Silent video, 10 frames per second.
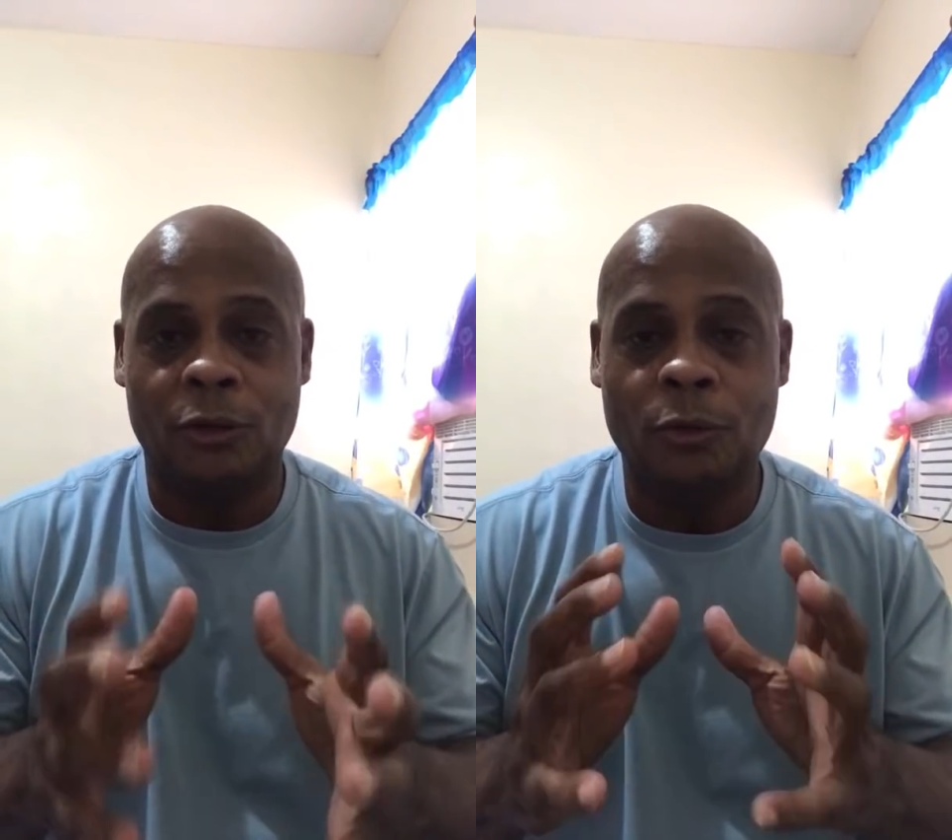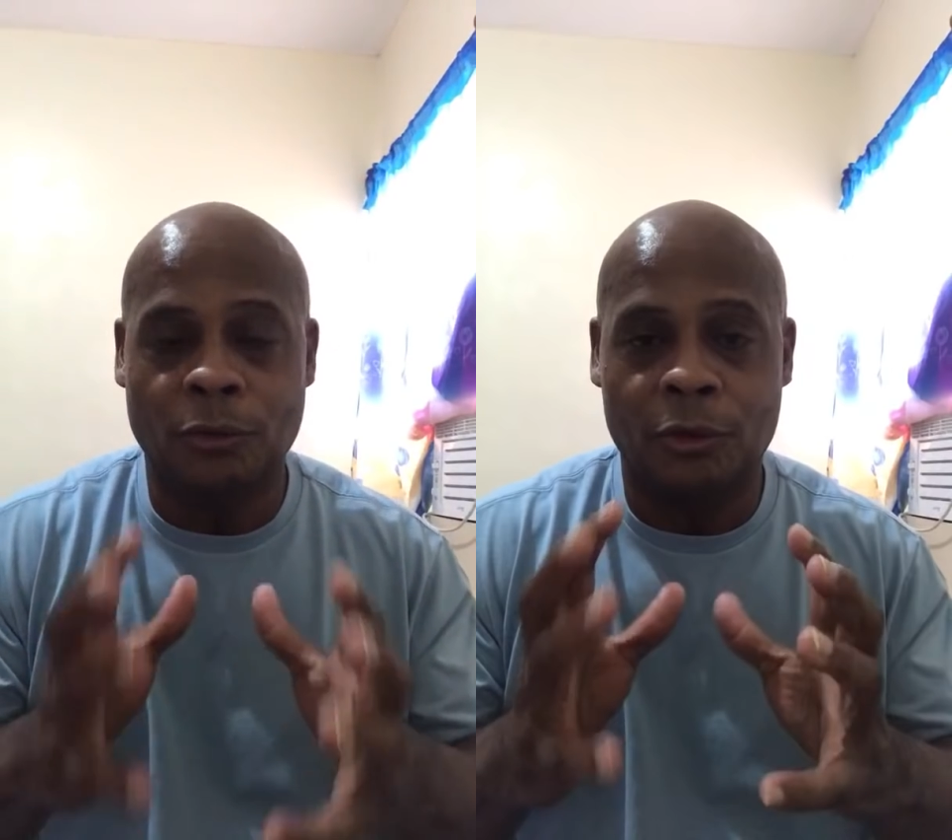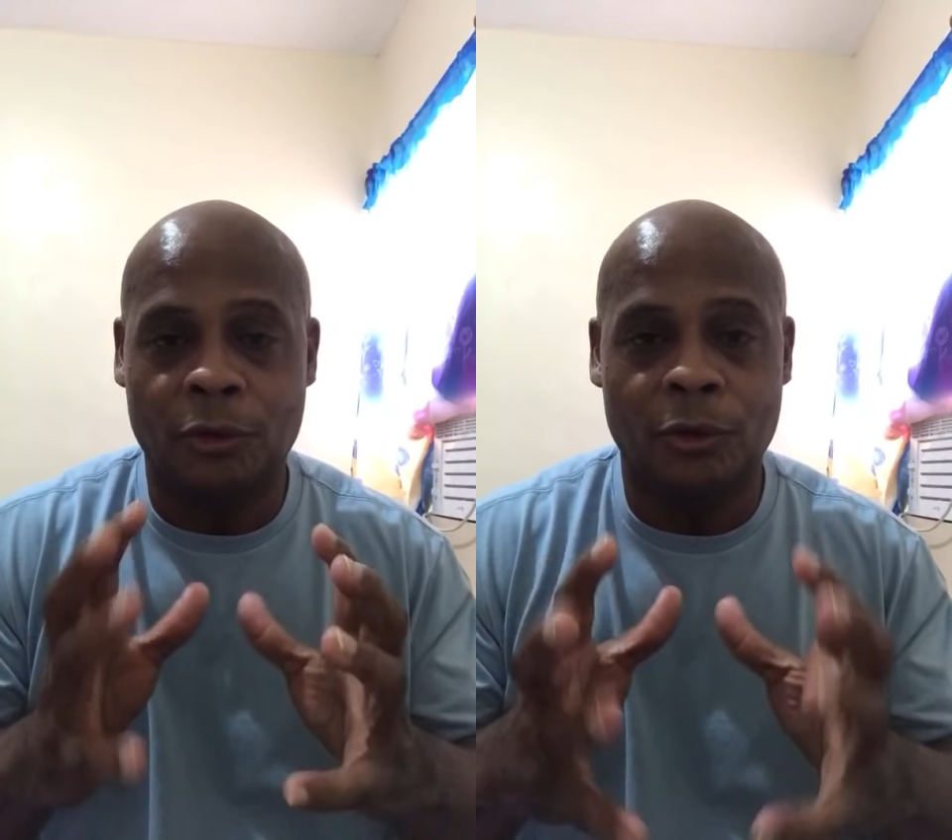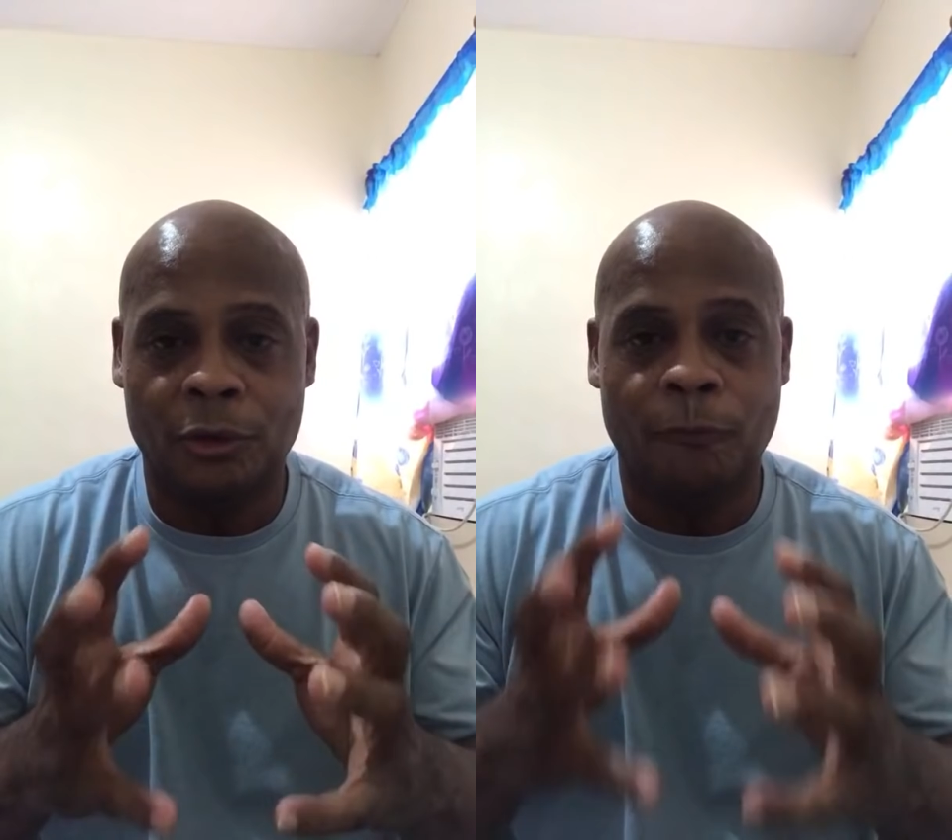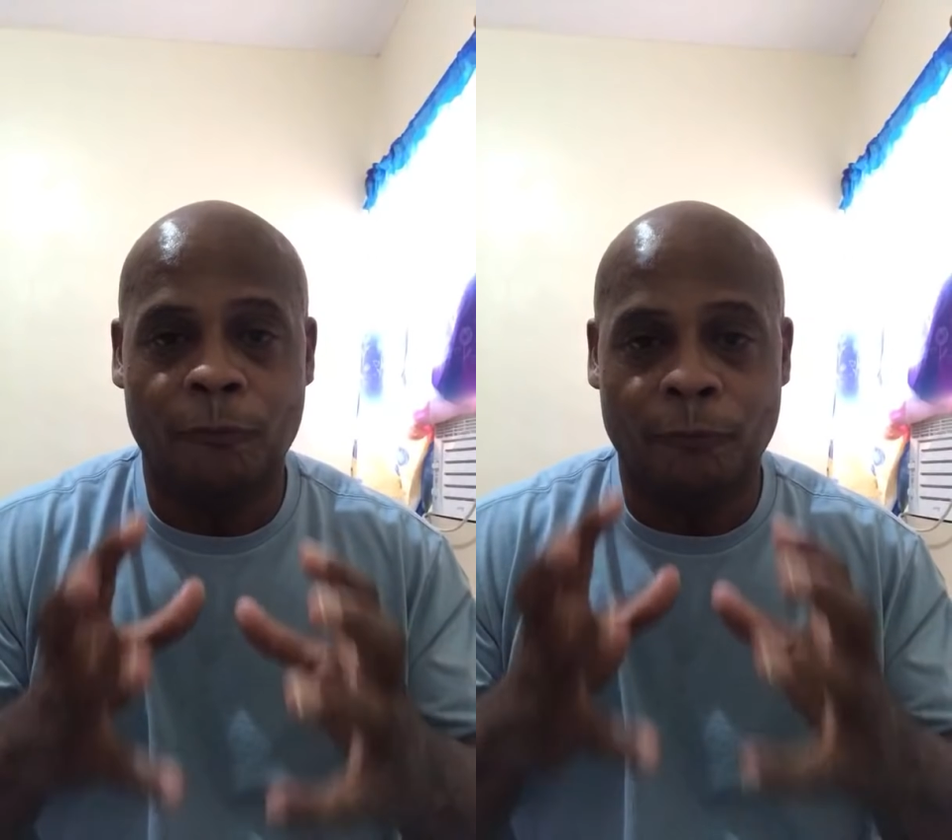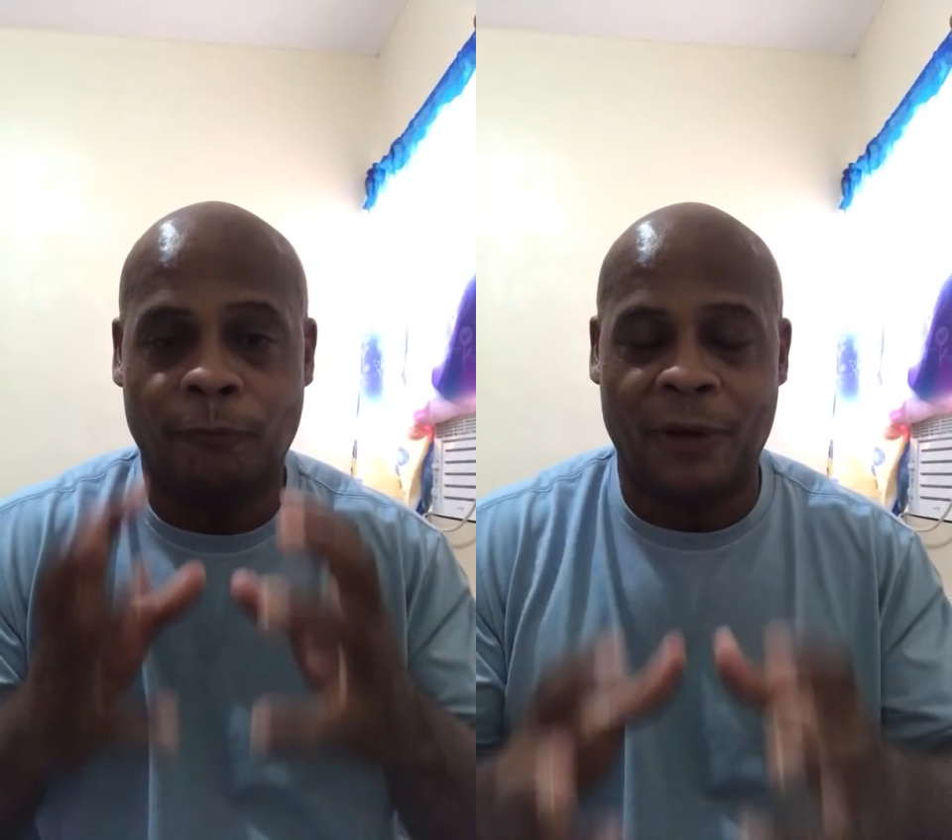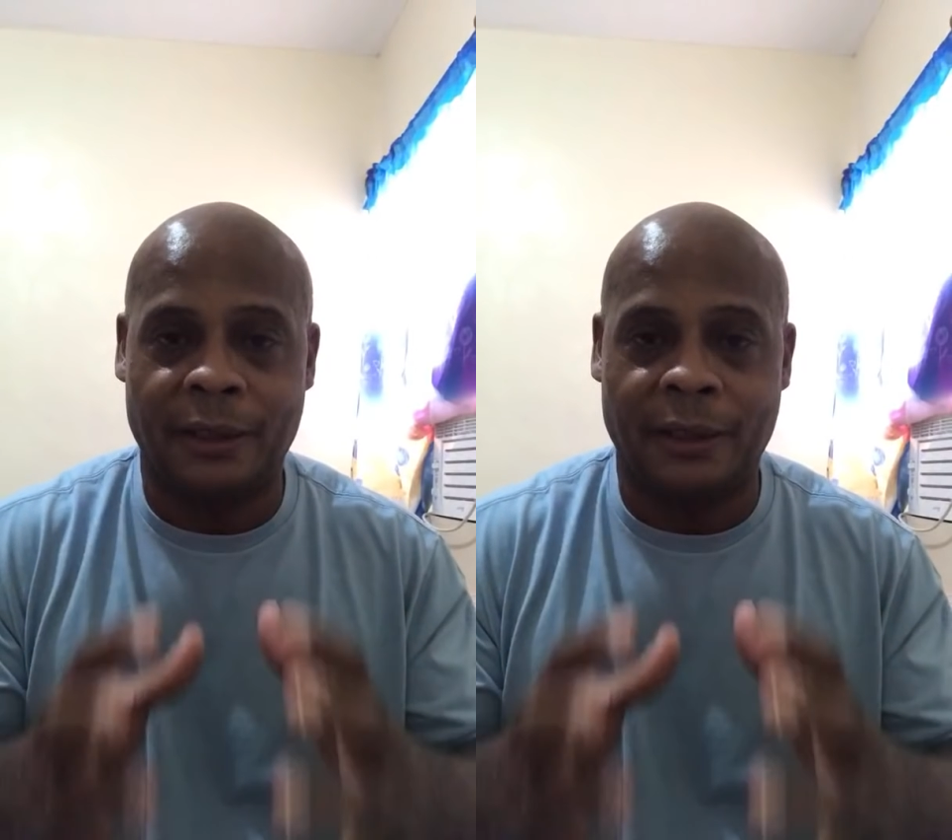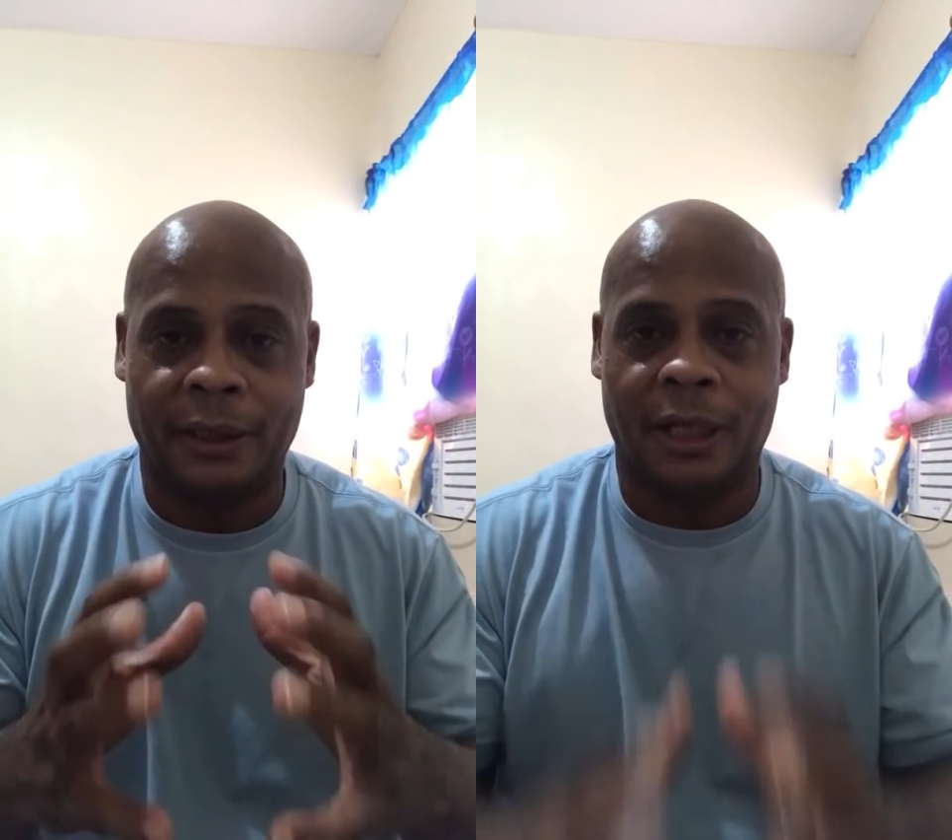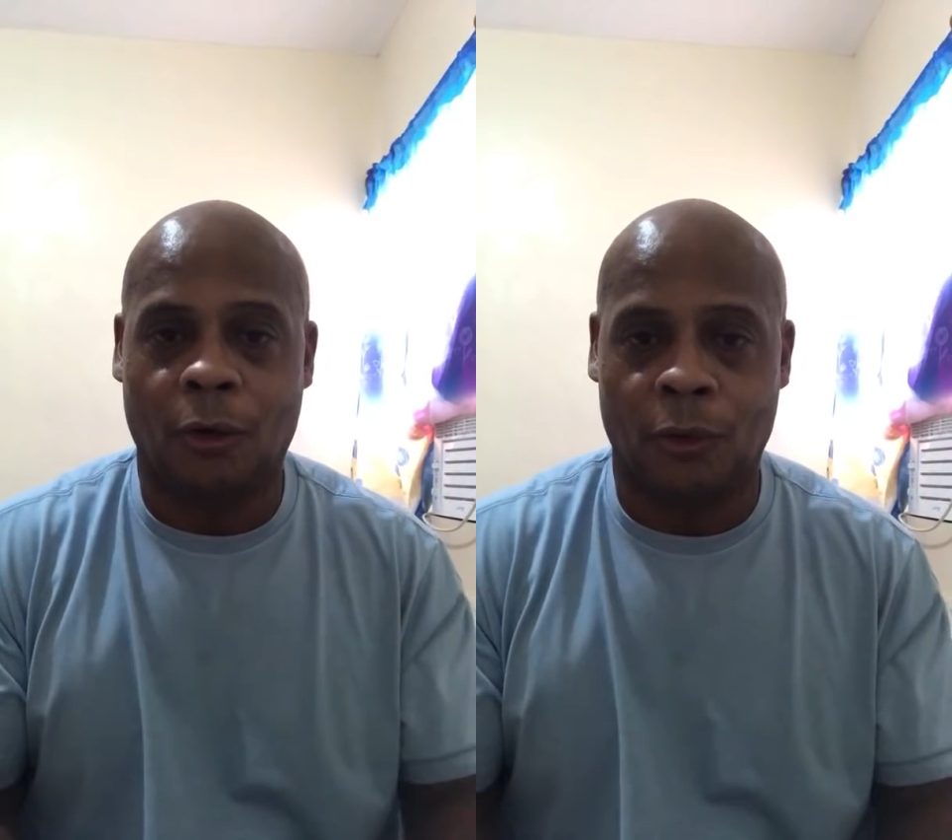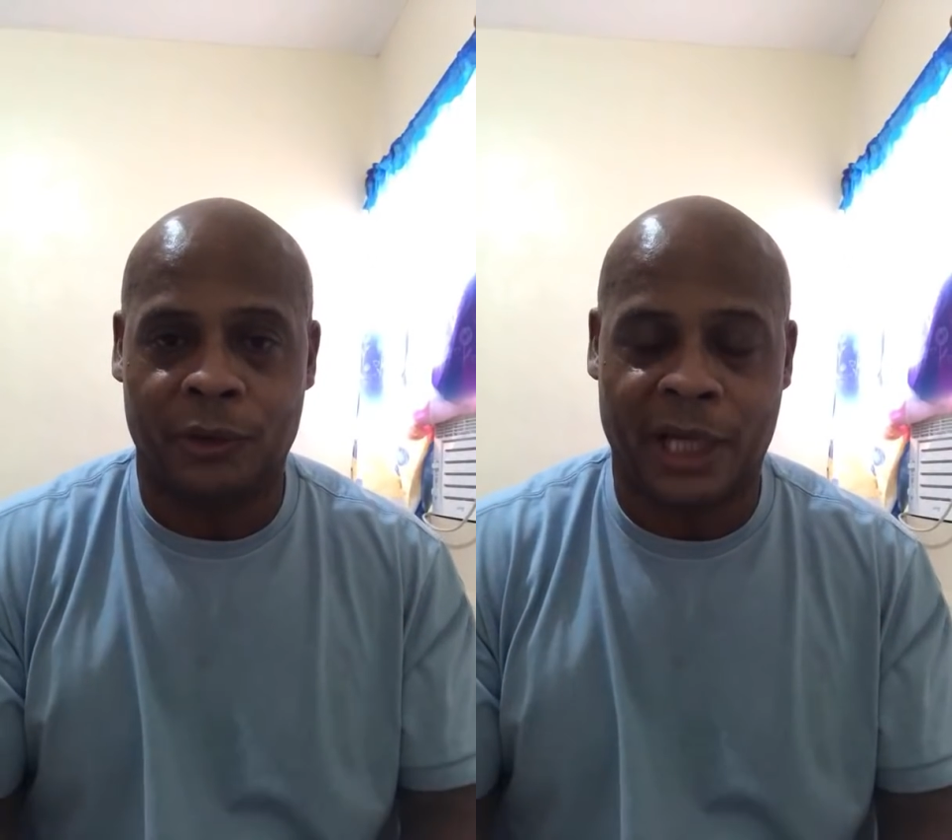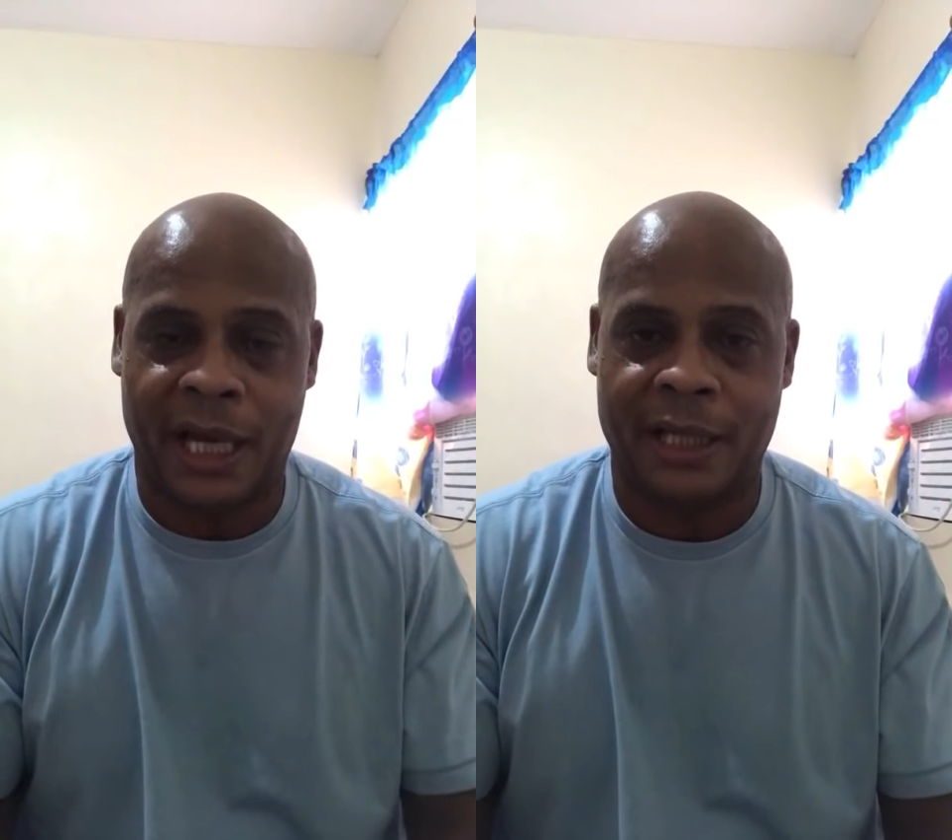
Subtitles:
you're finding gold,